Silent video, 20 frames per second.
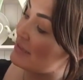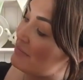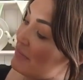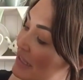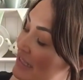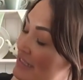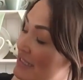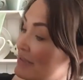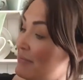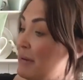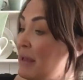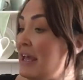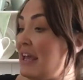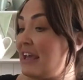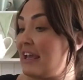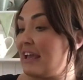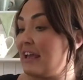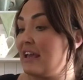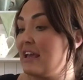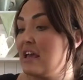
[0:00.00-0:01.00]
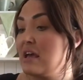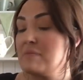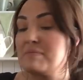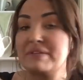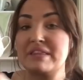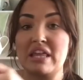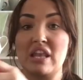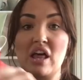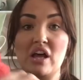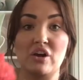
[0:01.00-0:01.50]
are meant to be,
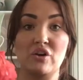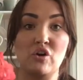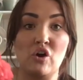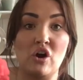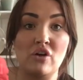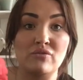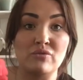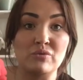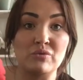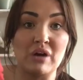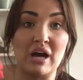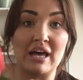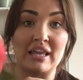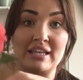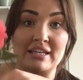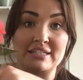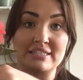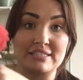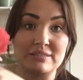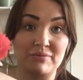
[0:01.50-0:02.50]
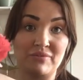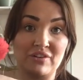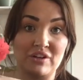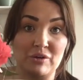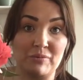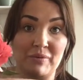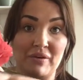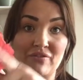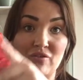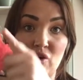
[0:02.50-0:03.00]
but they're like coral coloured, so with a
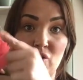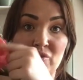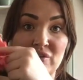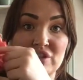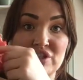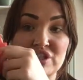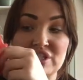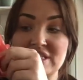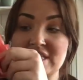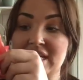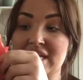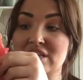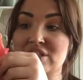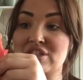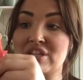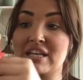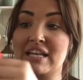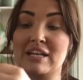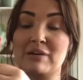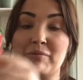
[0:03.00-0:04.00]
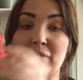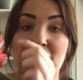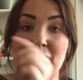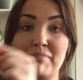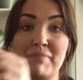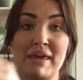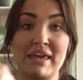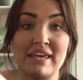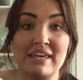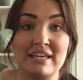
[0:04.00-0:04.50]
little bit of orangey tinge and a little bit
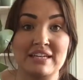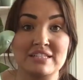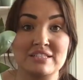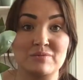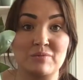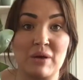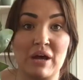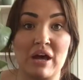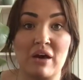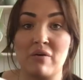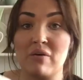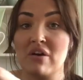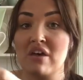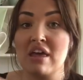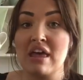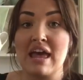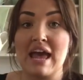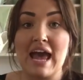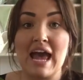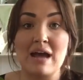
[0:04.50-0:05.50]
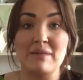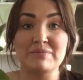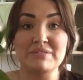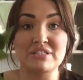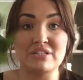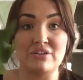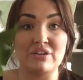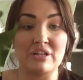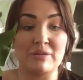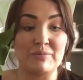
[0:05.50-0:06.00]
of pink as well.
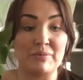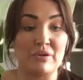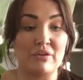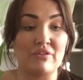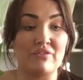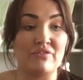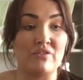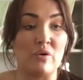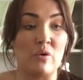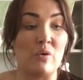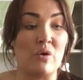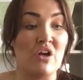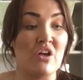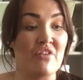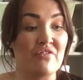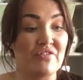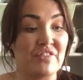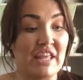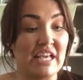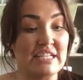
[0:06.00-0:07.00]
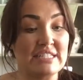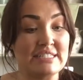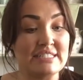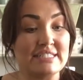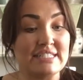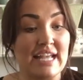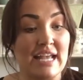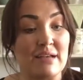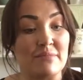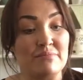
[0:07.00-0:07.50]
Absolutely beautiful. These
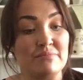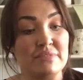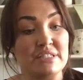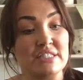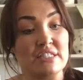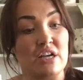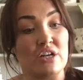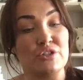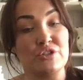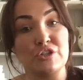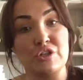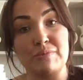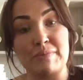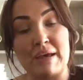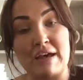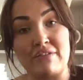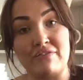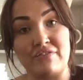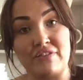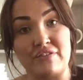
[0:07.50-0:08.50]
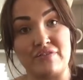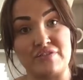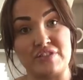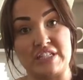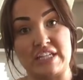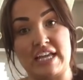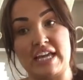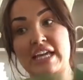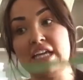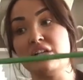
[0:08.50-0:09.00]
stems are £2.50
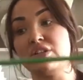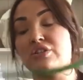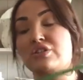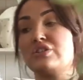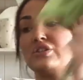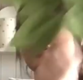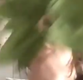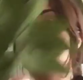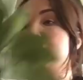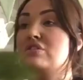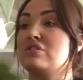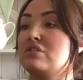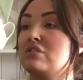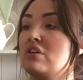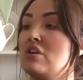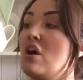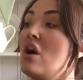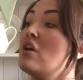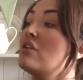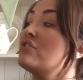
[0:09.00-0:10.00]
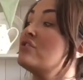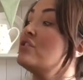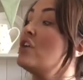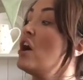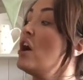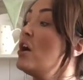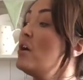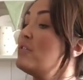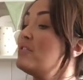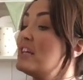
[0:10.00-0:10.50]
each.
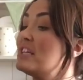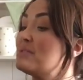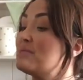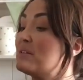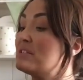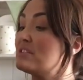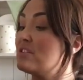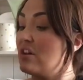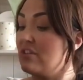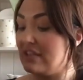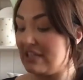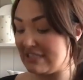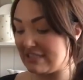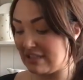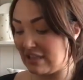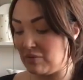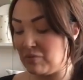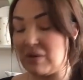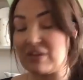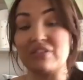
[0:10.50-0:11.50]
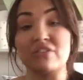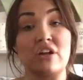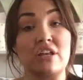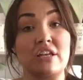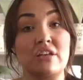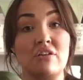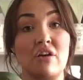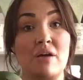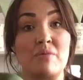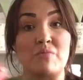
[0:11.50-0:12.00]
No, these ones aren't. These are the
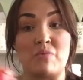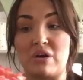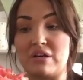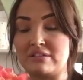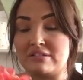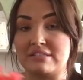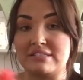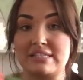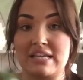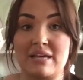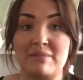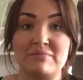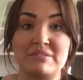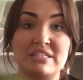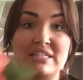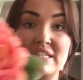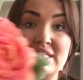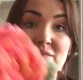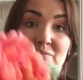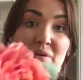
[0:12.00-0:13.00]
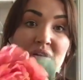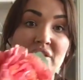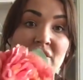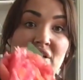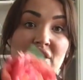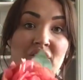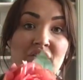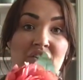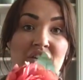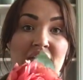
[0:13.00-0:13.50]
£1.99 ones. So these are
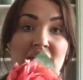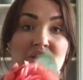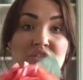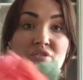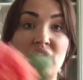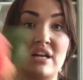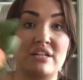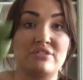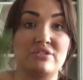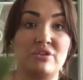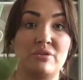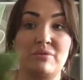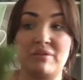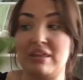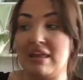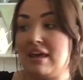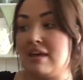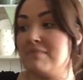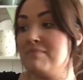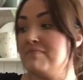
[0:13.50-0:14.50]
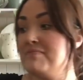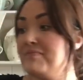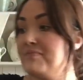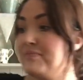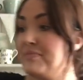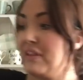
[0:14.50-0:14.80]
£1.99 each. I had two of them.